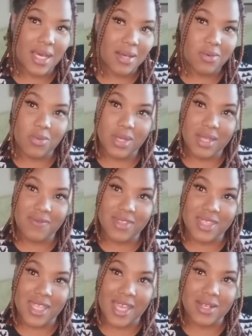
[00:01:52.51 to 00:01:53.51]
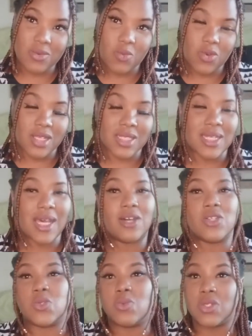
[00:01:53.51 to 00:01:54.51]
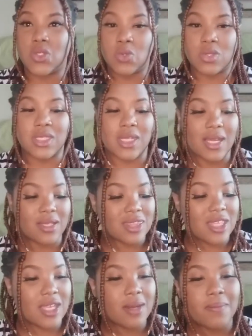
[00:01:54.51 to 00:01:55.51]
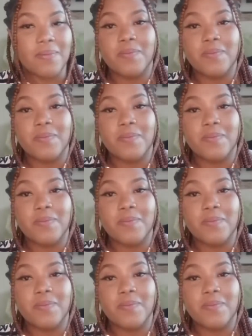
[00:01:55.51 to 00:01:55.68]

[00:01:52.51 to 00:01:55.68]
whenever that works out, we'll sort it out then.